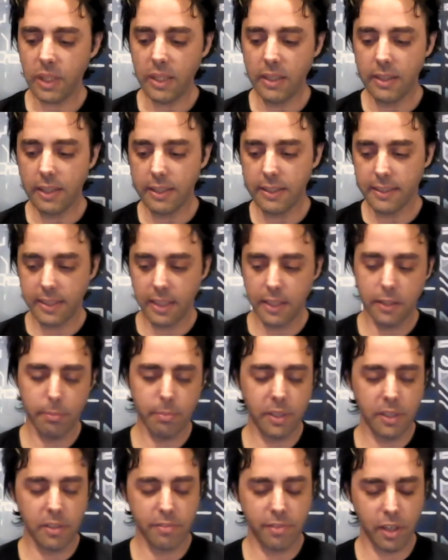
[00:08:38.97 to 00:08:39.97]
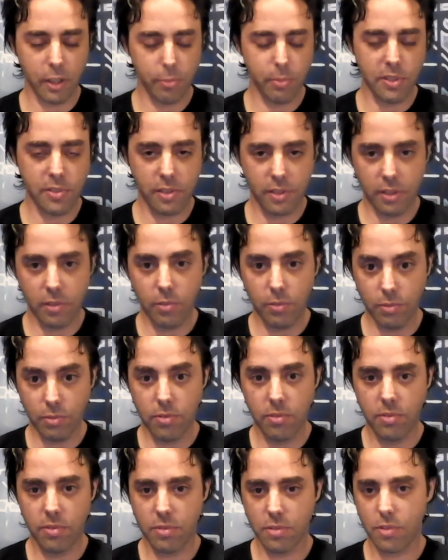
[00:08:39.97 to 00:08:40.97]
They set up the environments to do
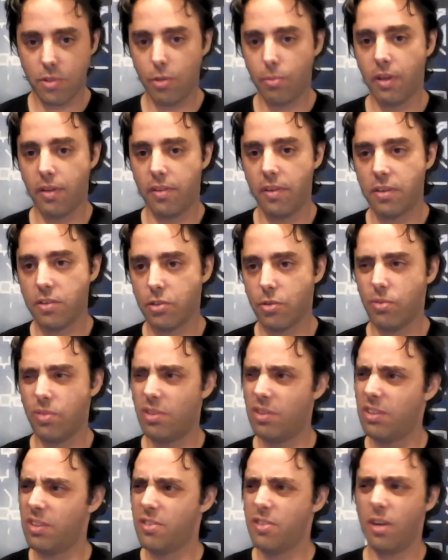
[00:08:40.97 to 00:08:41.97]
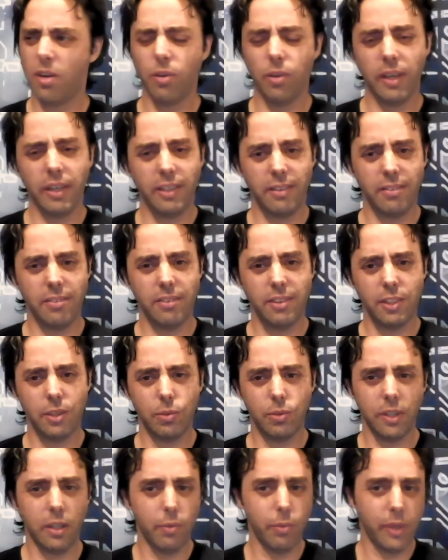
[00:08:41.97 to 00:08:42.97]
so many things. So they could say, okay, so
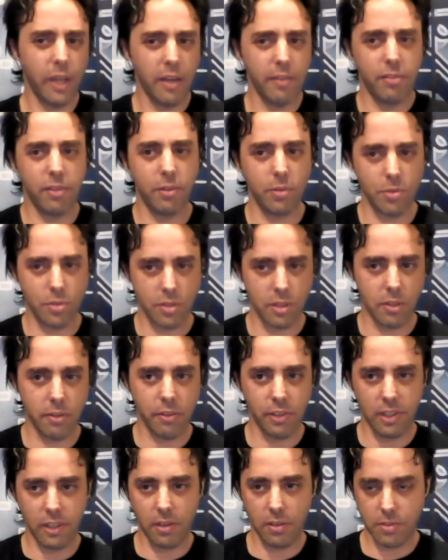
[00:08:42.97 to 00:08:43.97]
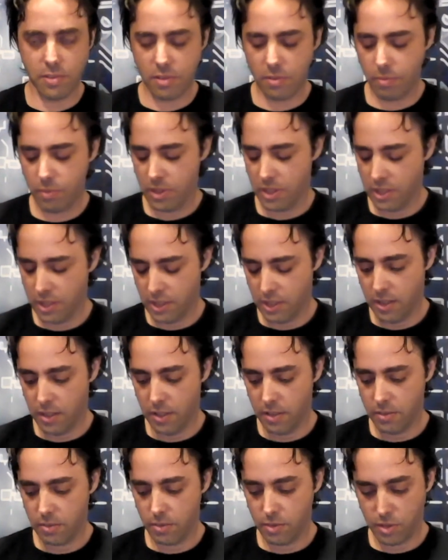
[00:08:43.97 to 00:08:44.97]
now we have to do security also.
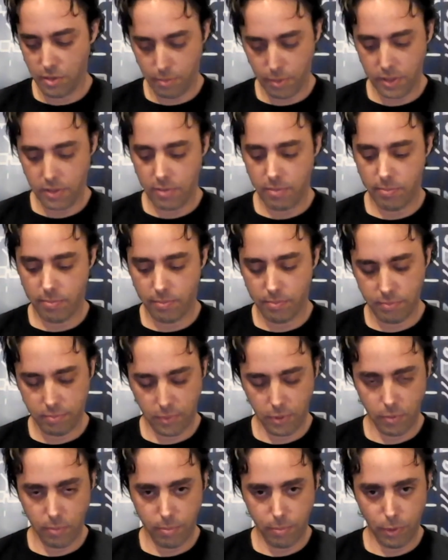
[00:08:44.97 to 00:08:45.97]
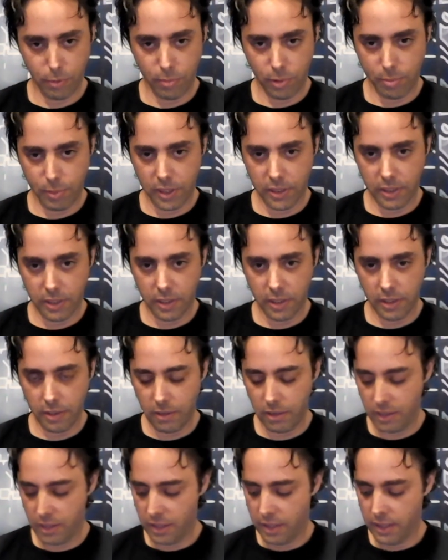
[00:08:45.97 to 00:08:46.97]
It's a bit problematic here.